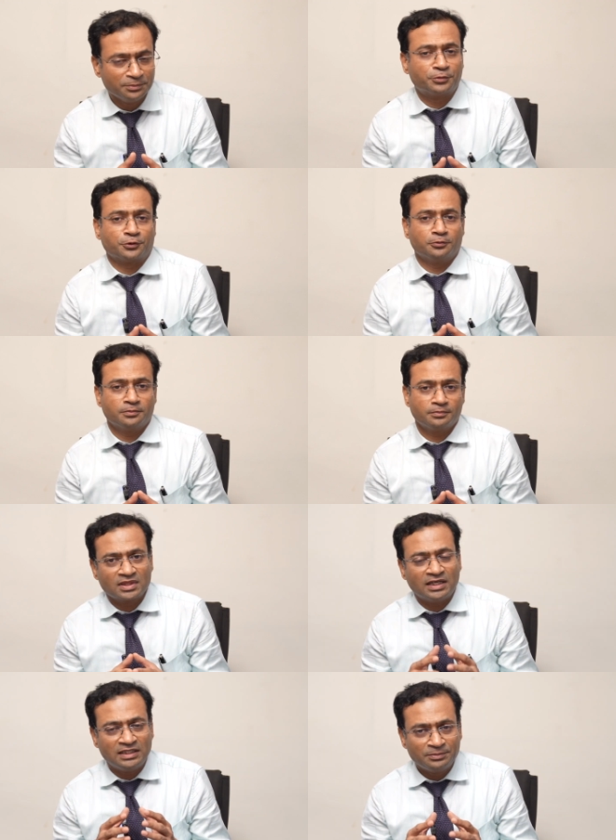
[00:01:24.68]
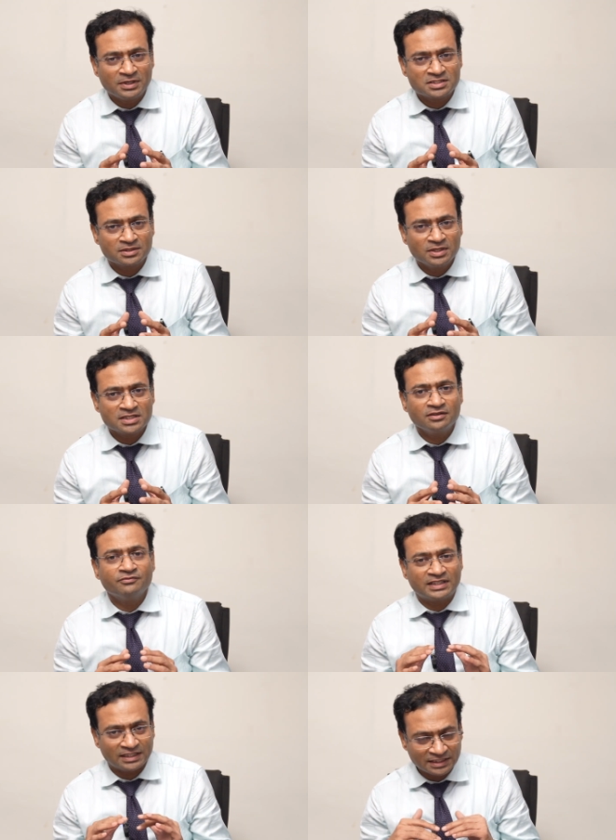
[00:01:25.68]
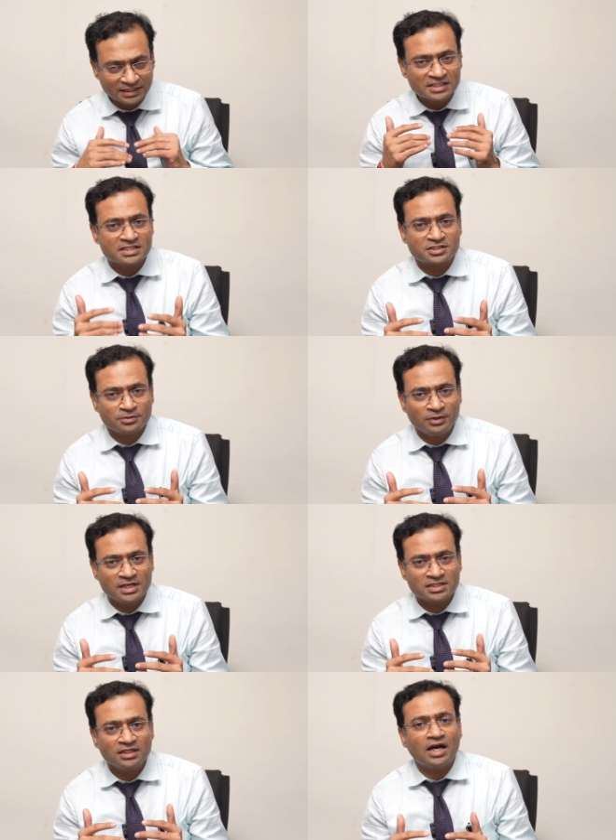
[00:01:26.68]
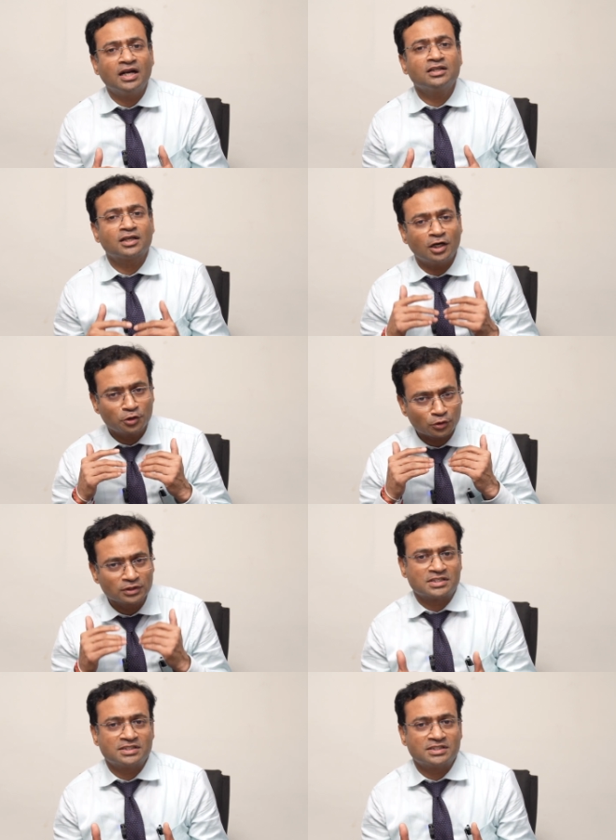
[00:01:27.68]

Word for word: improve. The deep brain stimulation, we can increase the stimulation and control the